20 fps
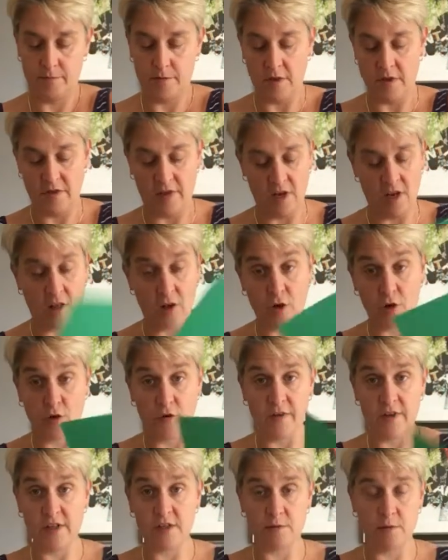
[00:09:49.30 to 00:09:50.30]
then I'll put
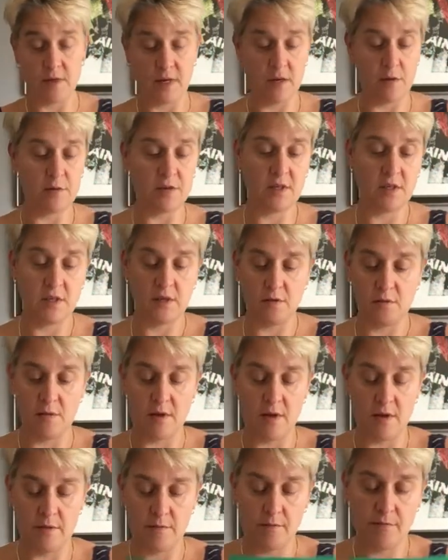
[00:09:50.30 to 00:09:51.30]
this one out as
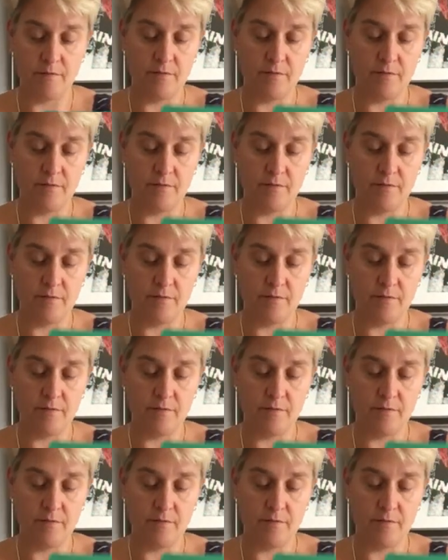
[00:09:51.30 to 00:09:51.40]
well.